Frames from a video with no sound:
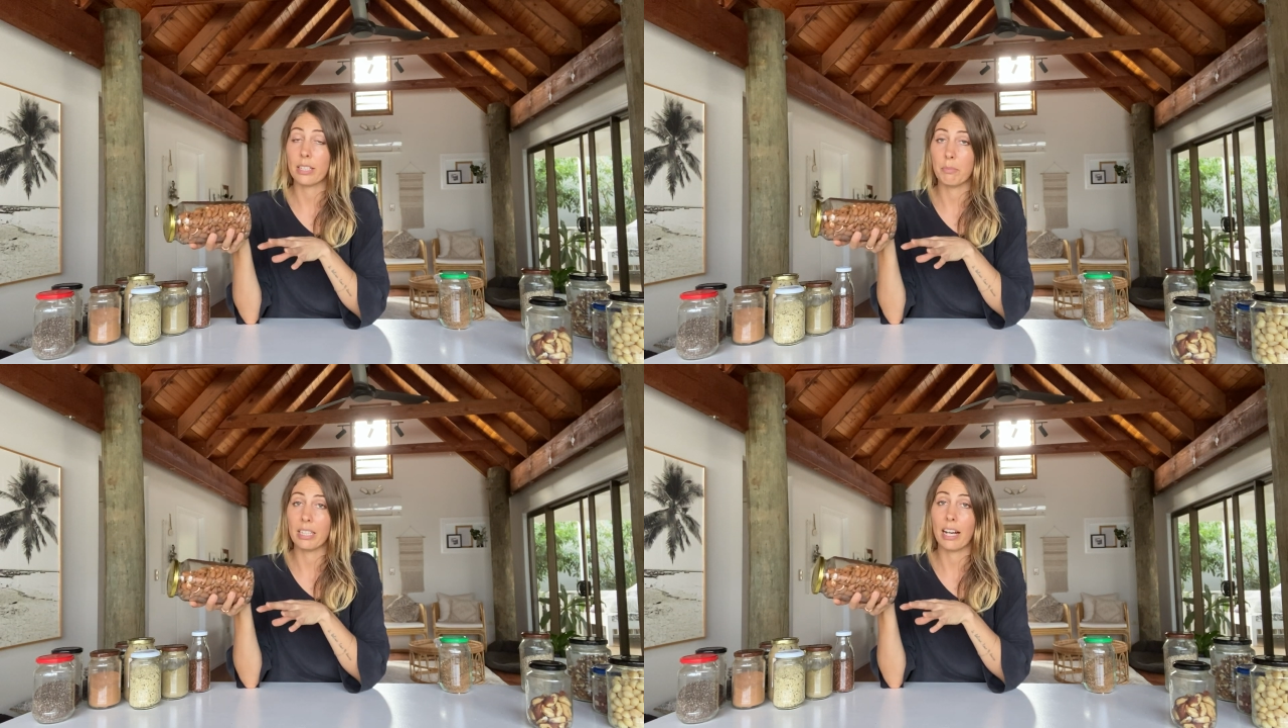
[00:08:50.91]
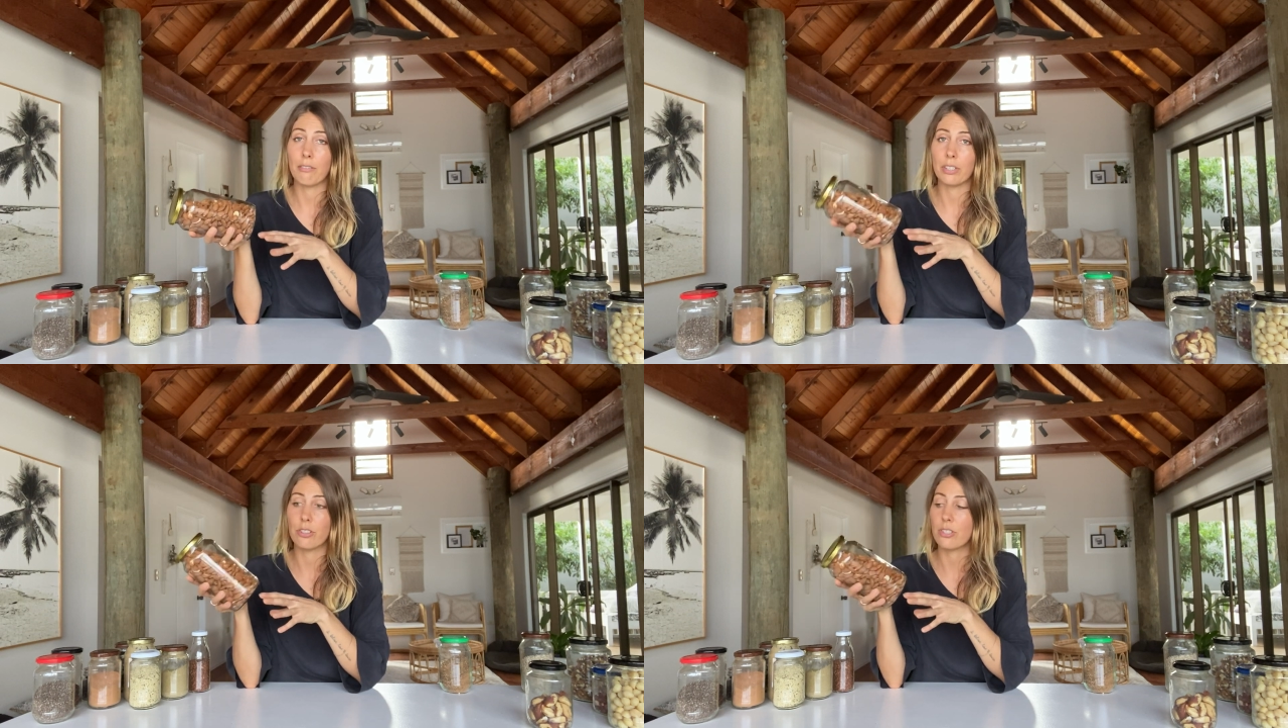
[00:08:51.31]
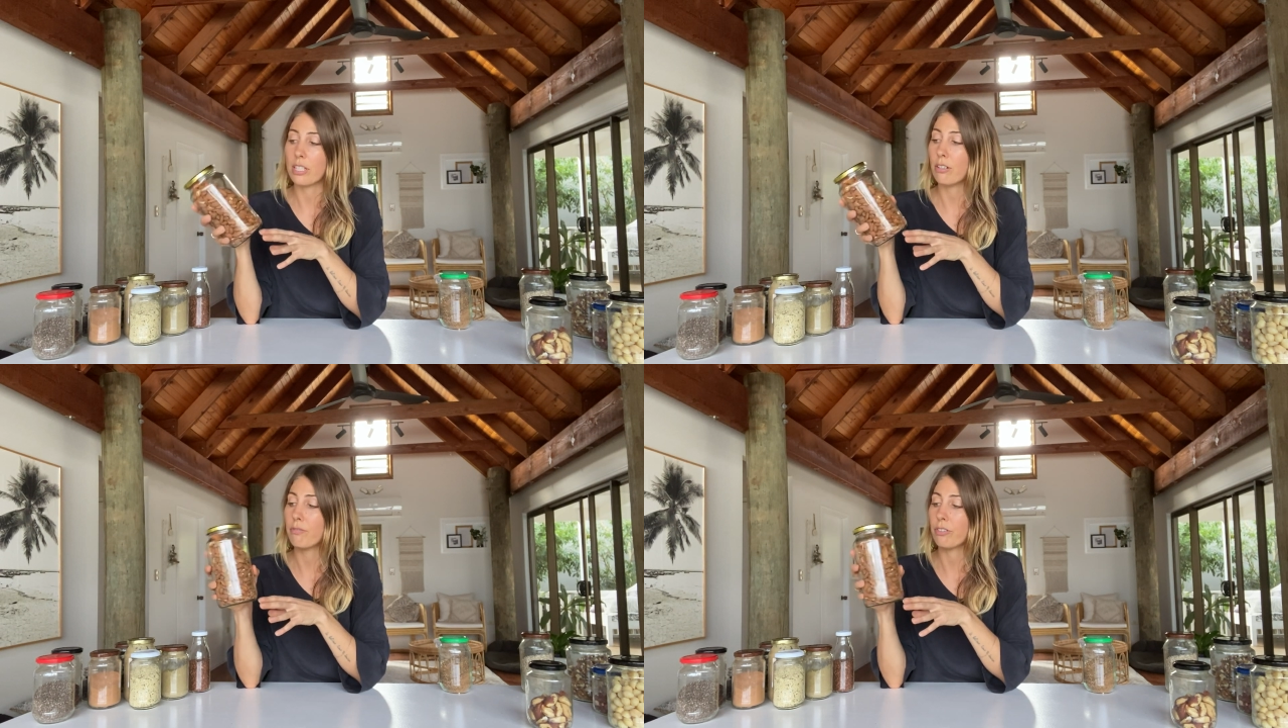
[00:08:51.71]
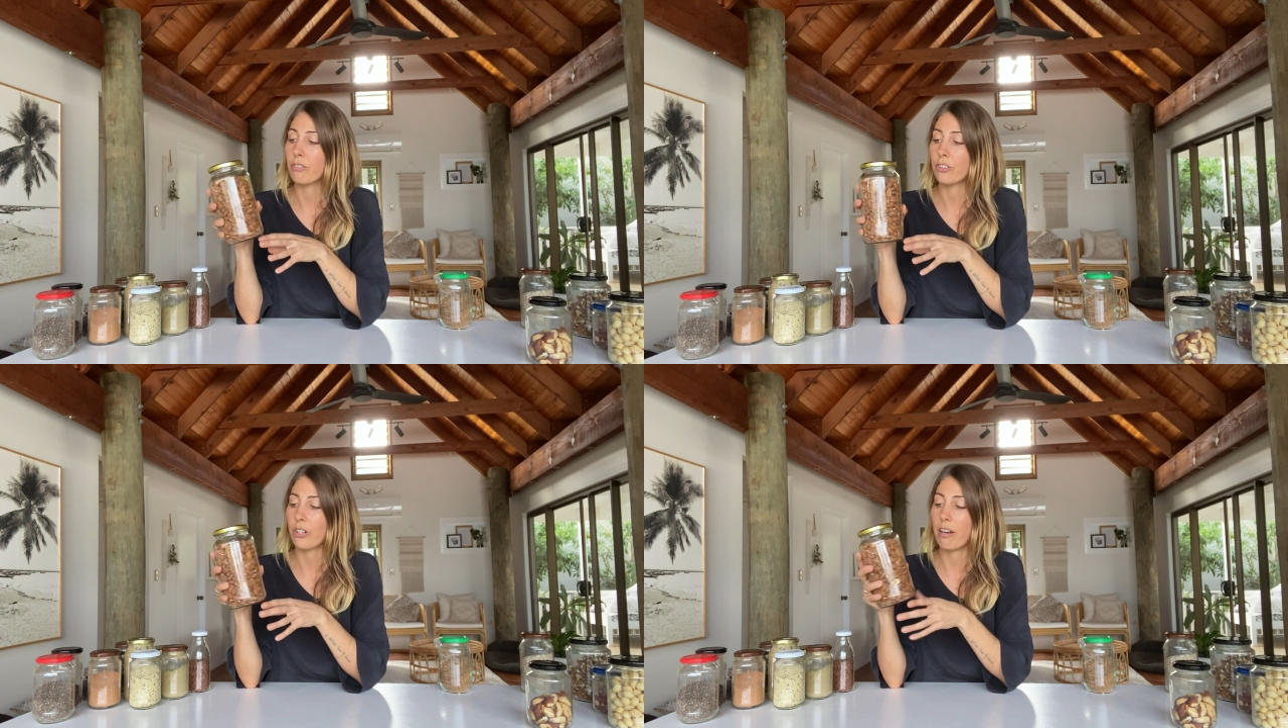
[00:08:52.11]
them in the oven yourself and
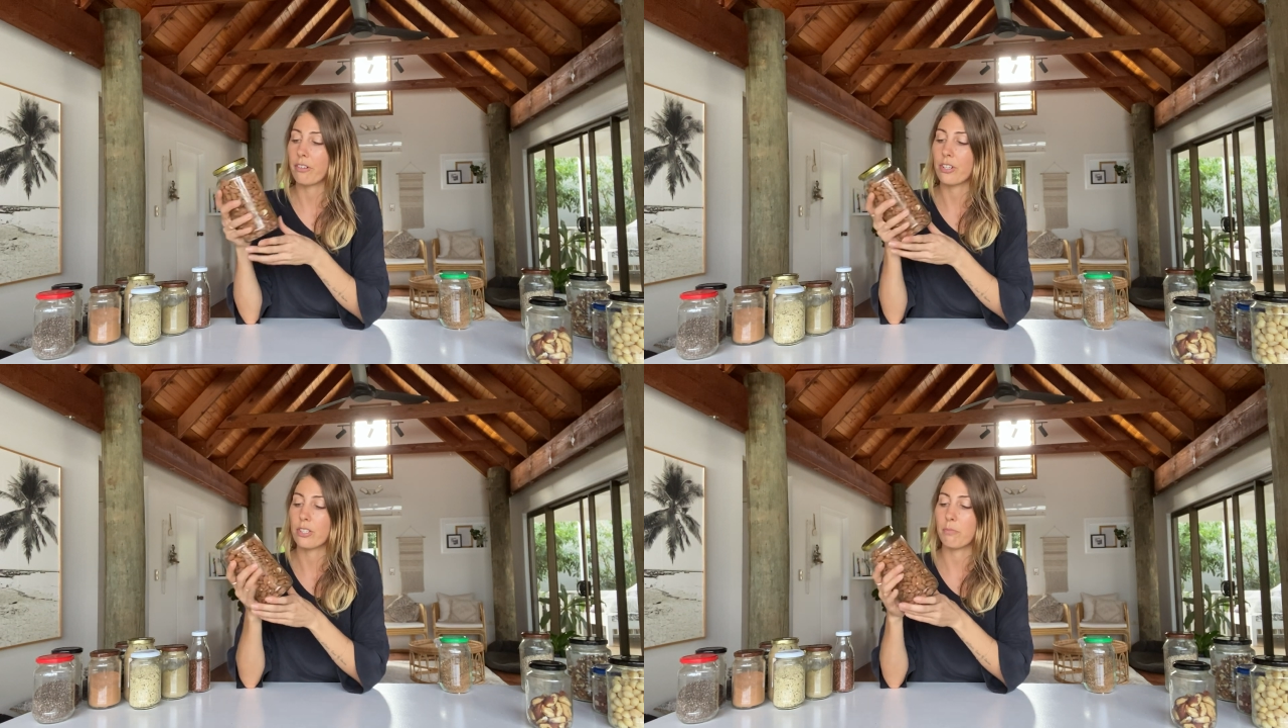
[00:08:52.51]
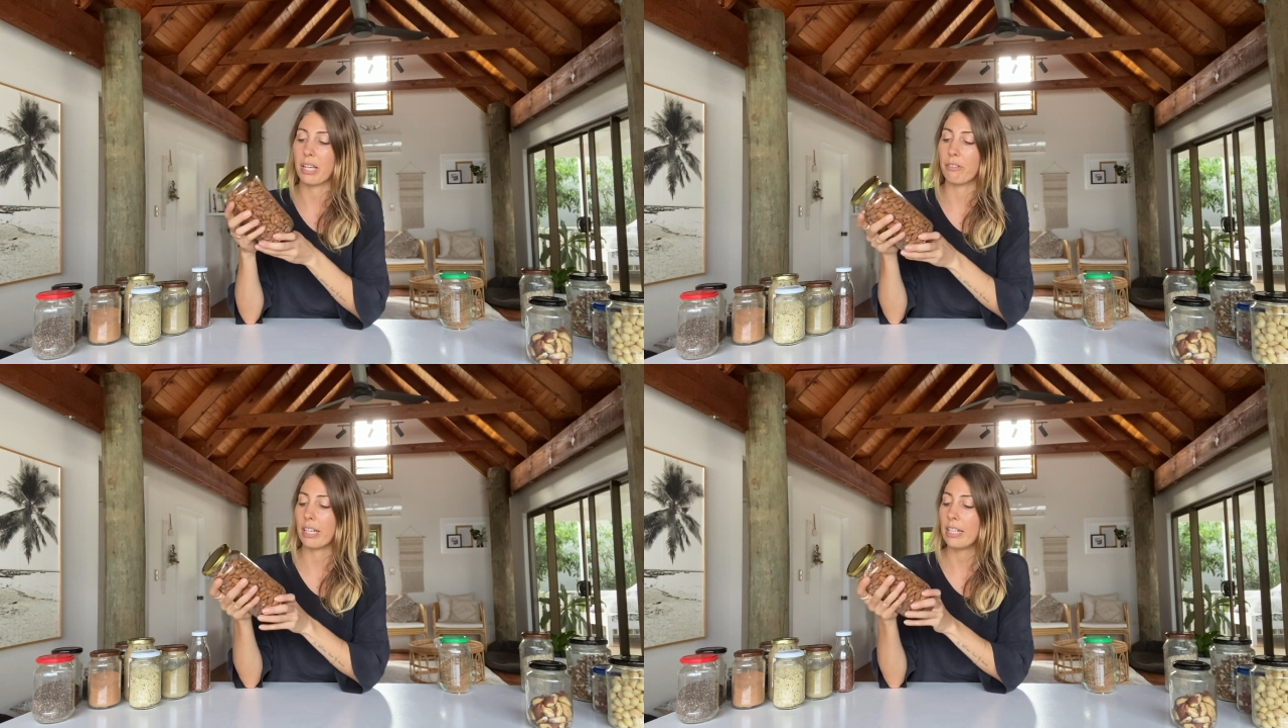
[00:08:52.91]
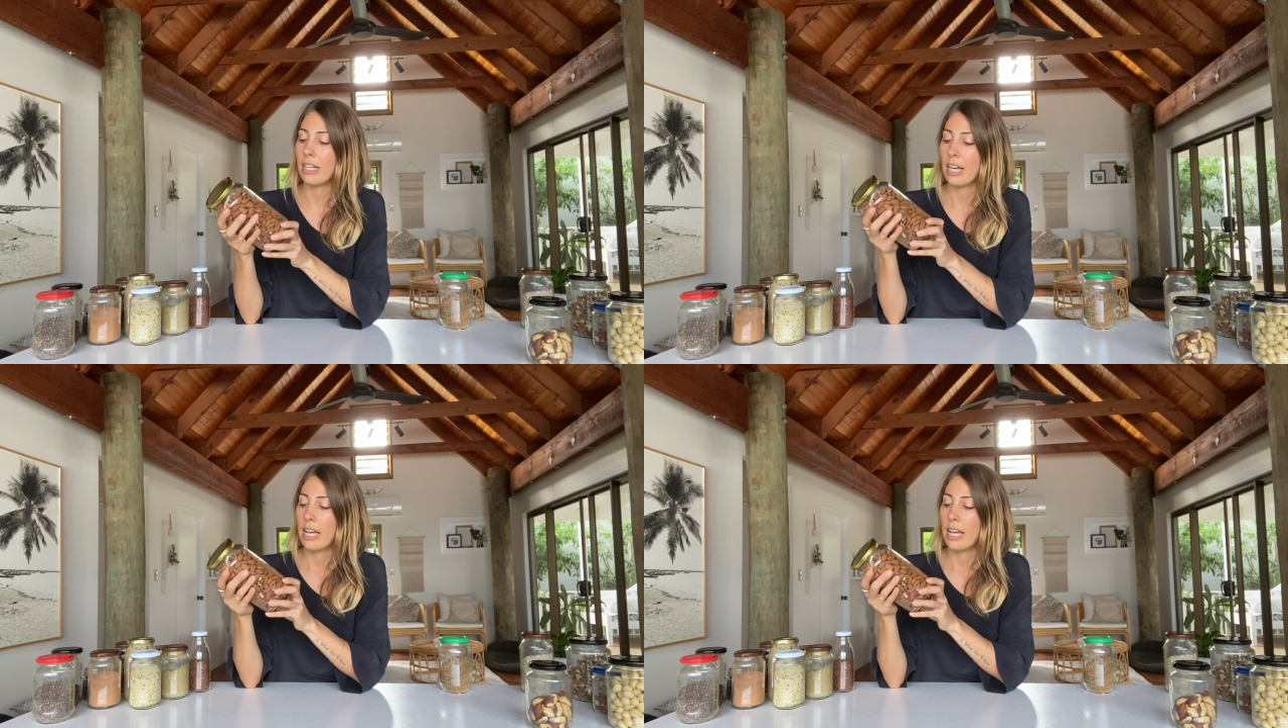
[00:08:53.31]
dry roast them that way.